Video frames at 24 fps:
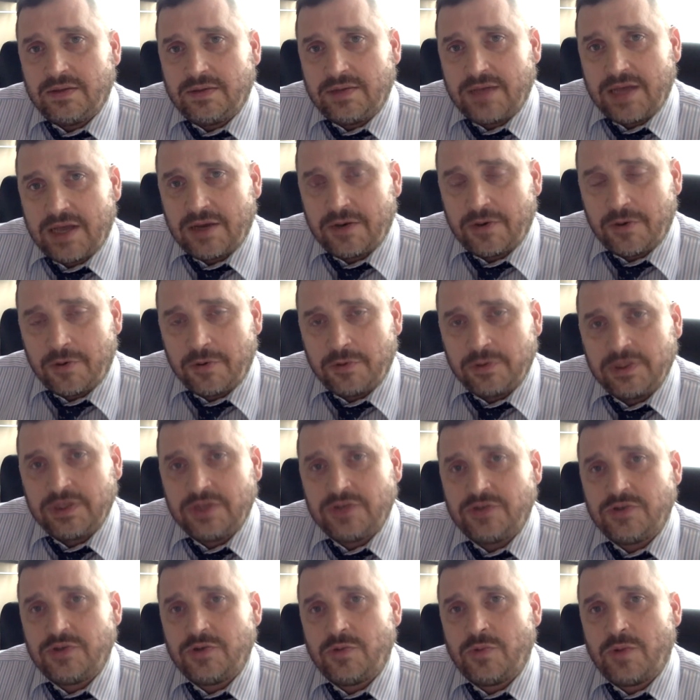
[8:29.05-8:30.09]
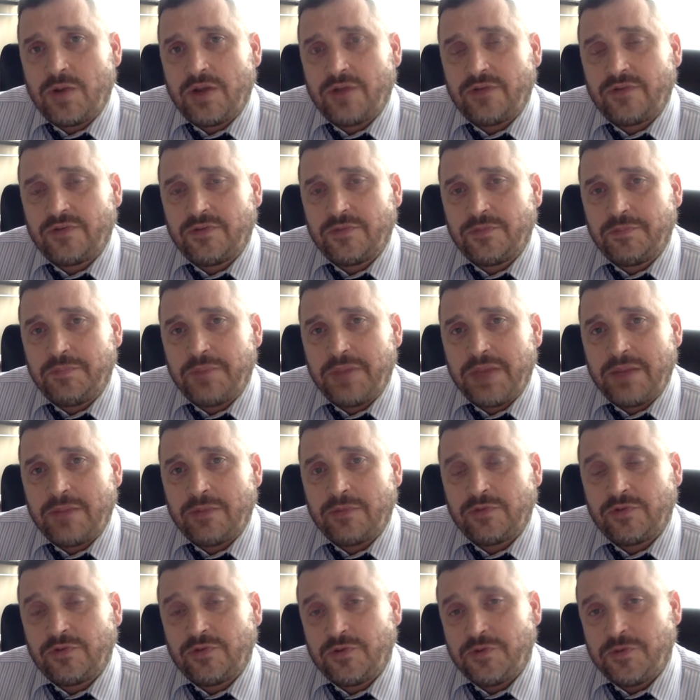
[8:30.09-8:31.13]
Not only do you want to be
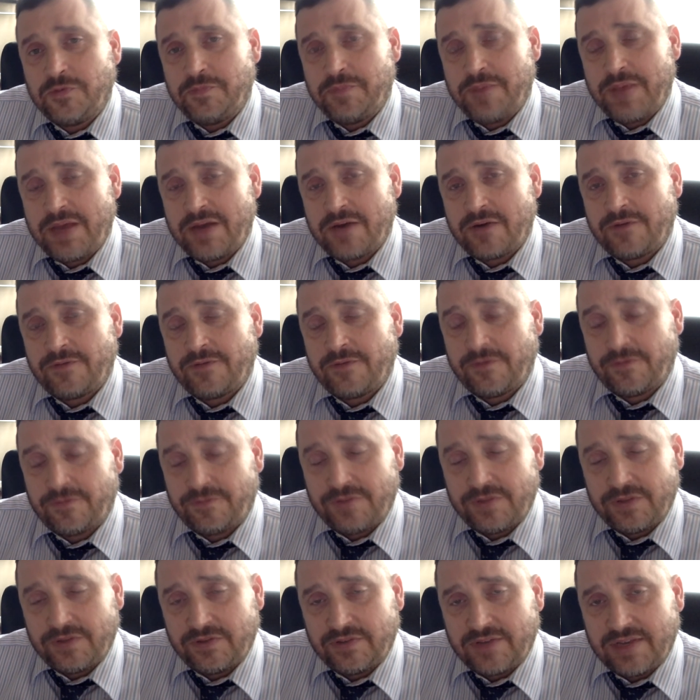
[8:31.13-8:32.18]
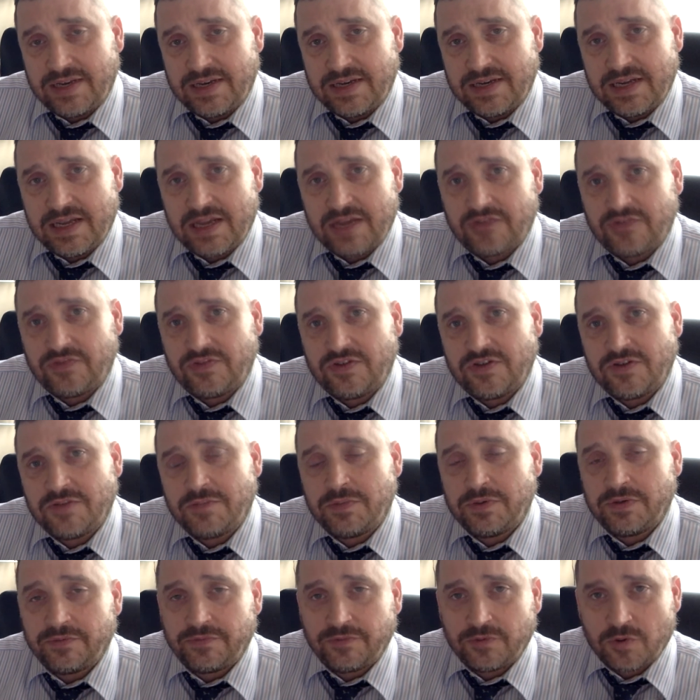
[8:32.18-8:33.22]
able to do better for field day next year,
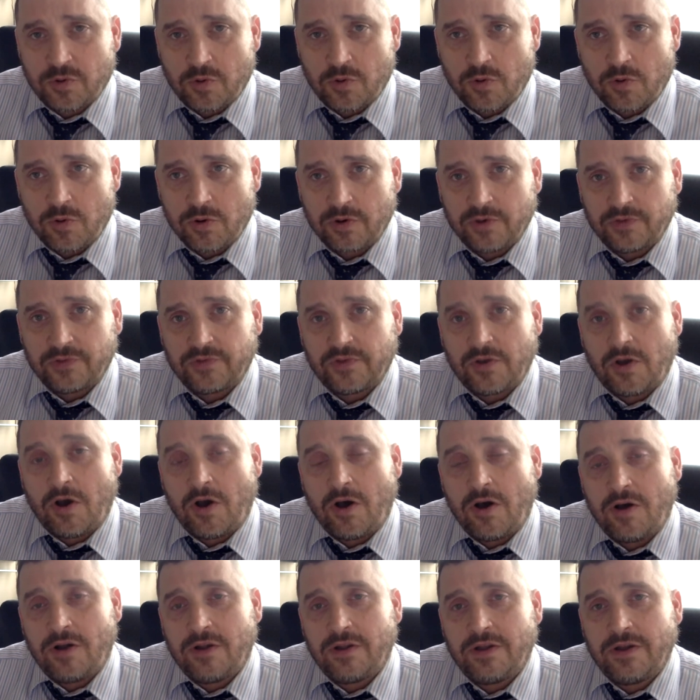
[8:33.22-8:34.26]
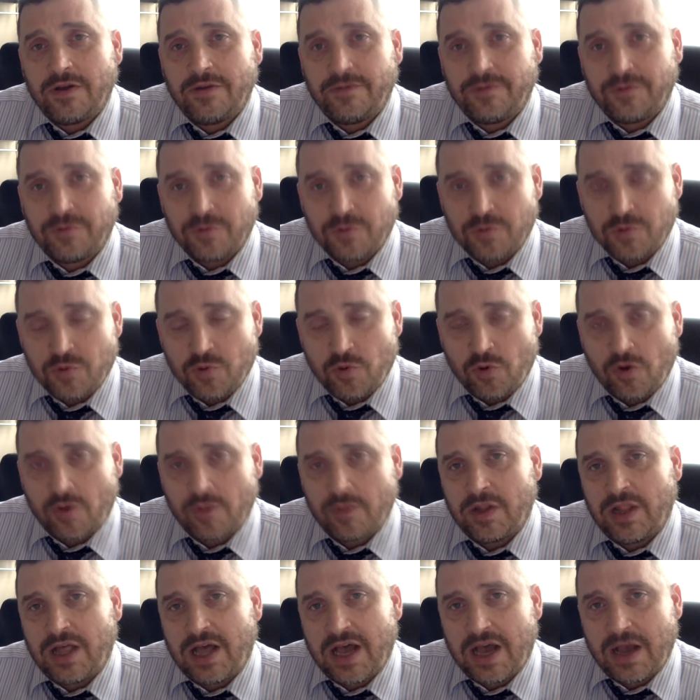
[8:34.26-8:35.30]
but of course, all of your
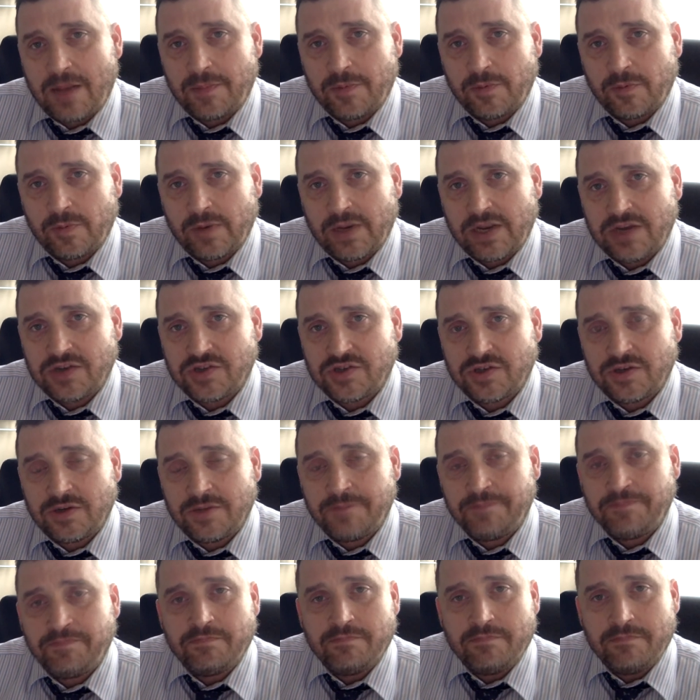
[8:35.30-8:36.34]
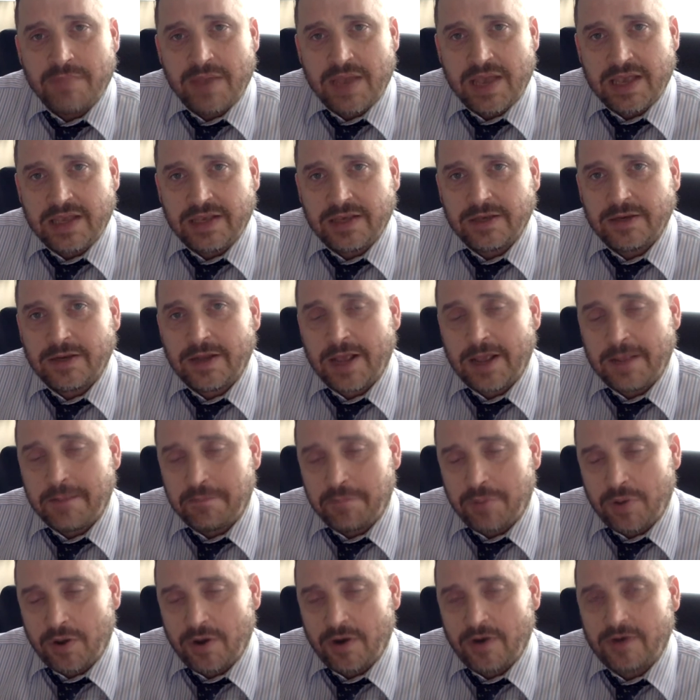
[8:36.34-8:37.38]
normal operation, make it a
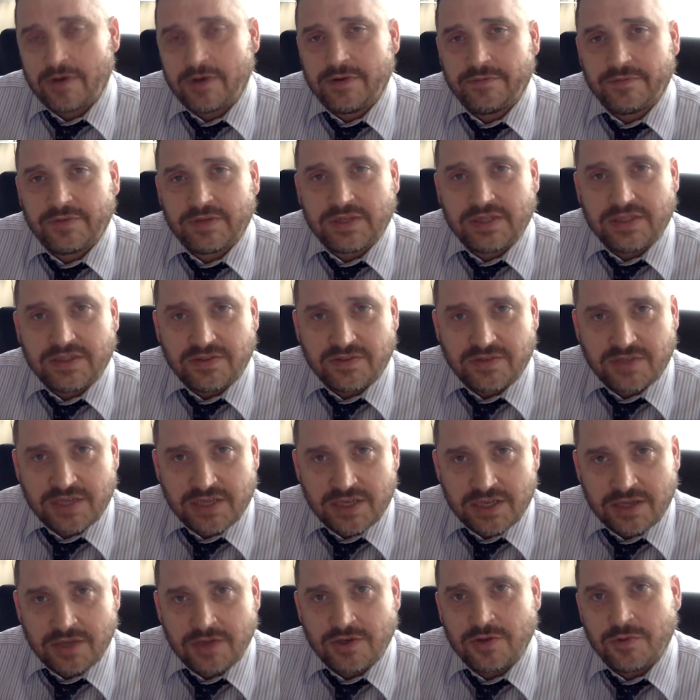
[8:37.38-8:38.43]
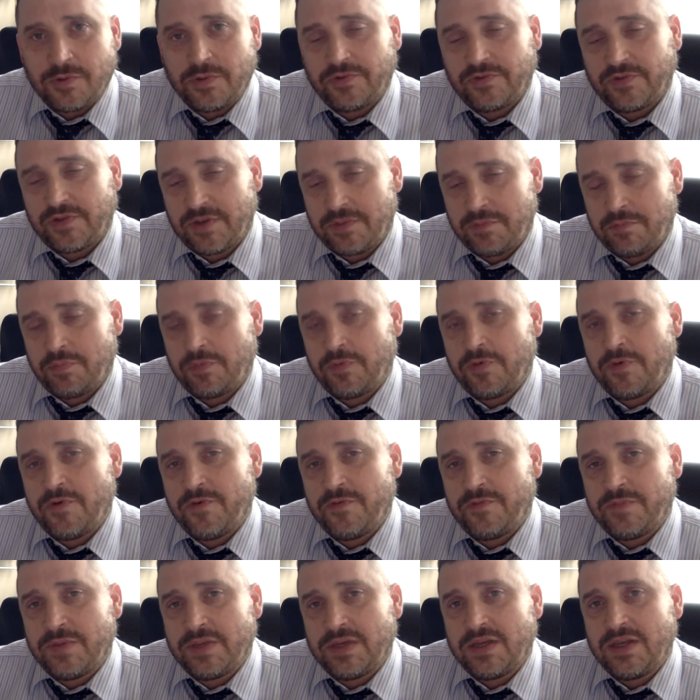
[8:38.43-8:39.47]
part of continuous
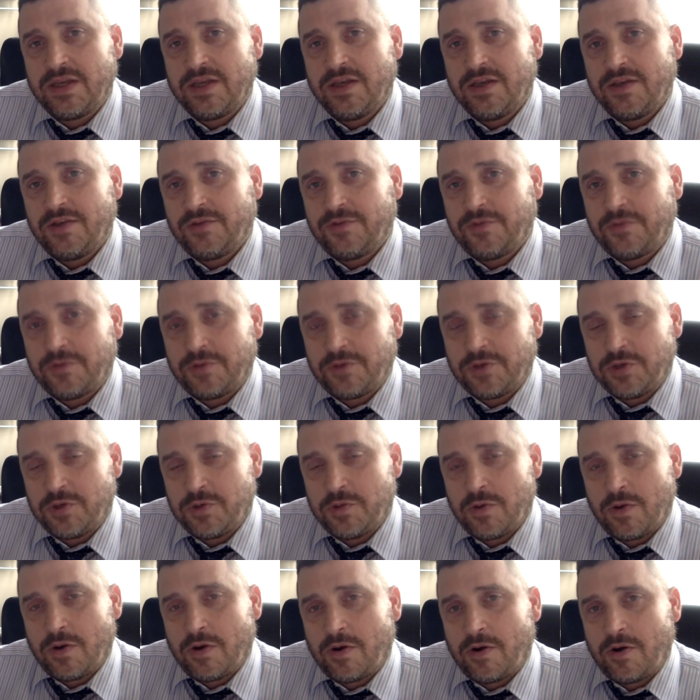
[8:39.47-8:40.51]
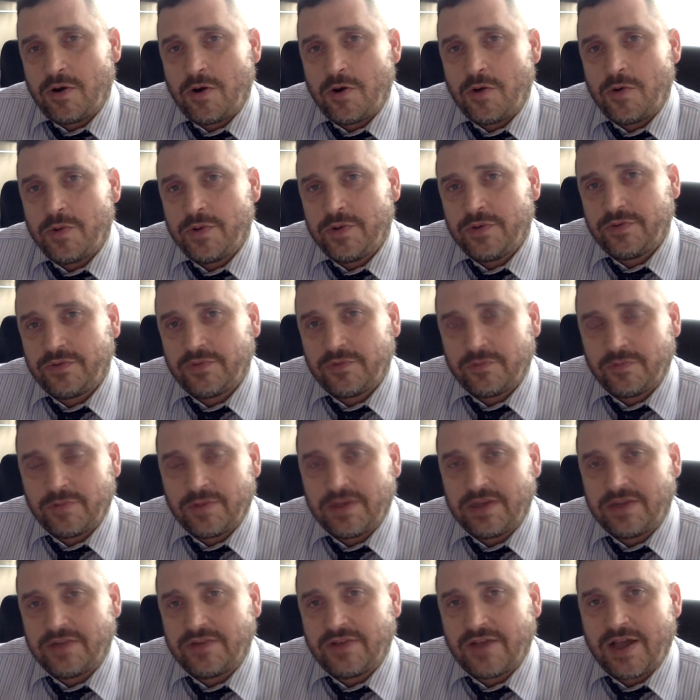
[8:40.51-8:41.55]
improvement so that you are always
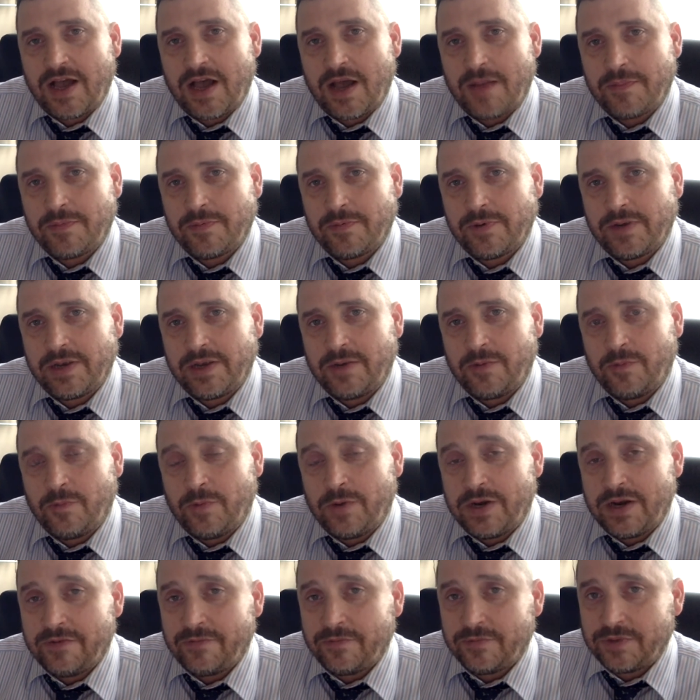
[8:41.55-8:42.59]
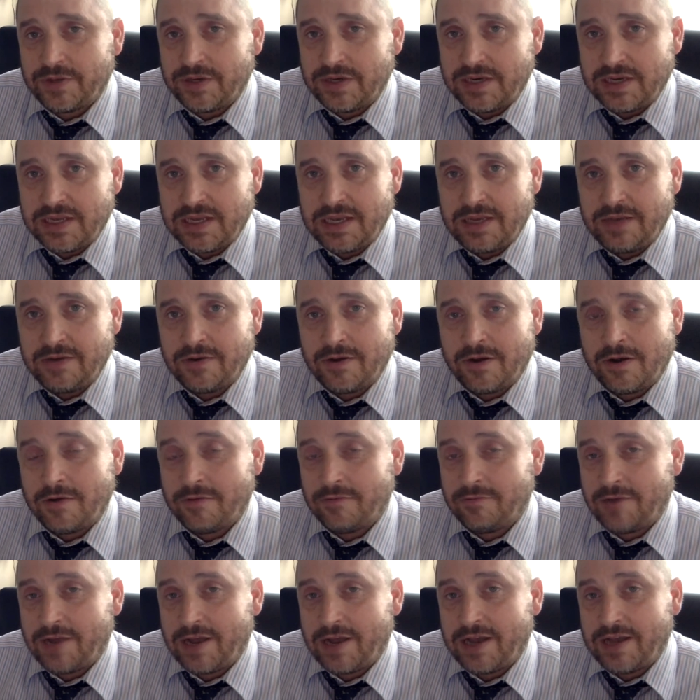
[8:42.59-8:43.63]
ready to operate whenever the need
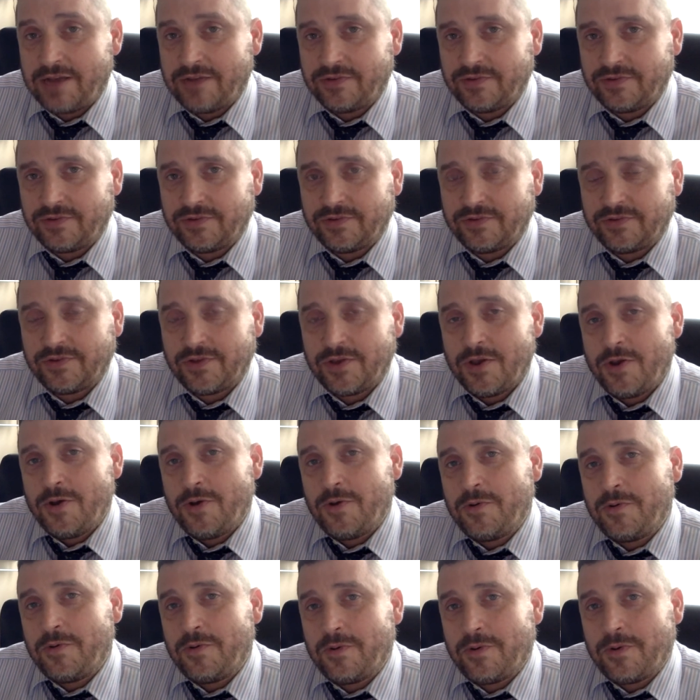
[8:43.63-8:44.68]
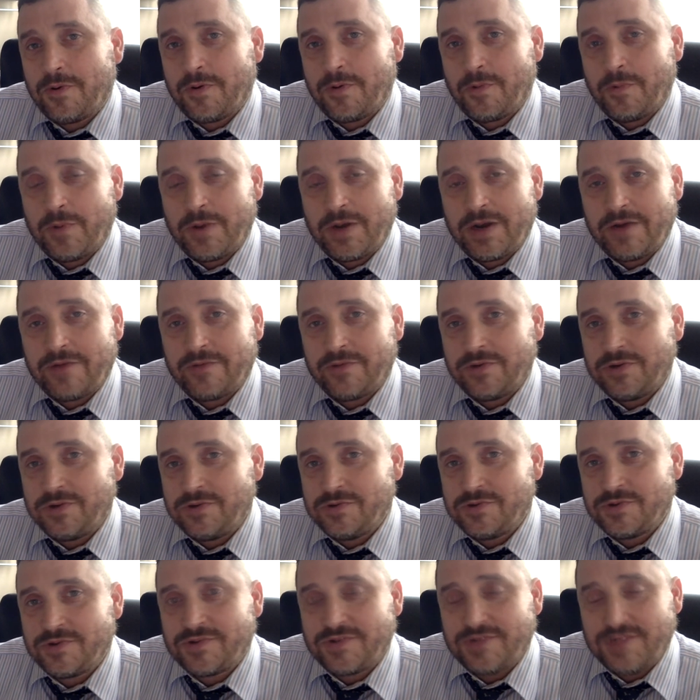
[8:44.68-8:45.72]
arises or whenever you
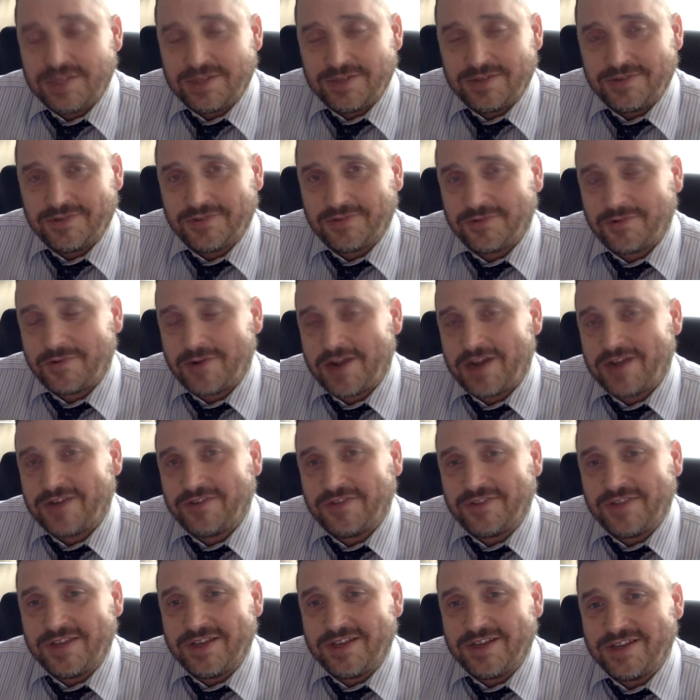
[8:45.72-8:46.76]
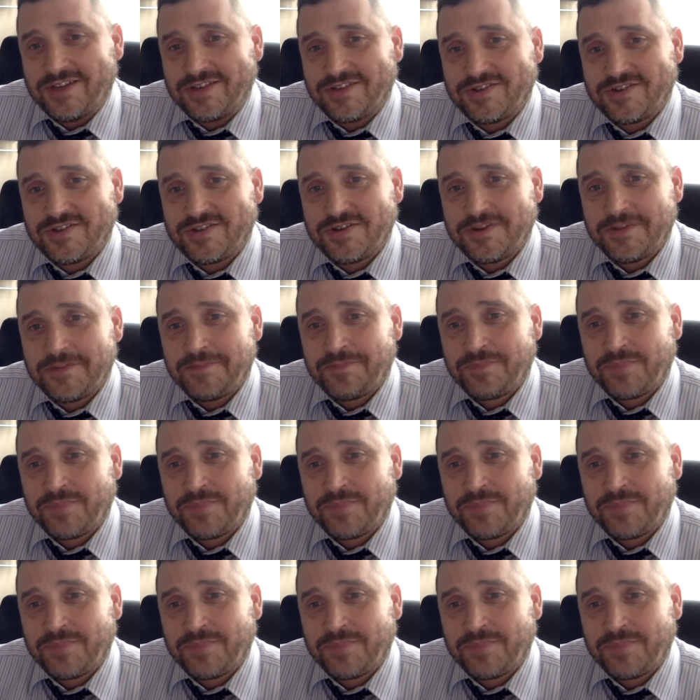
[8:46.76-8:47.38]
just need to scratch the itch.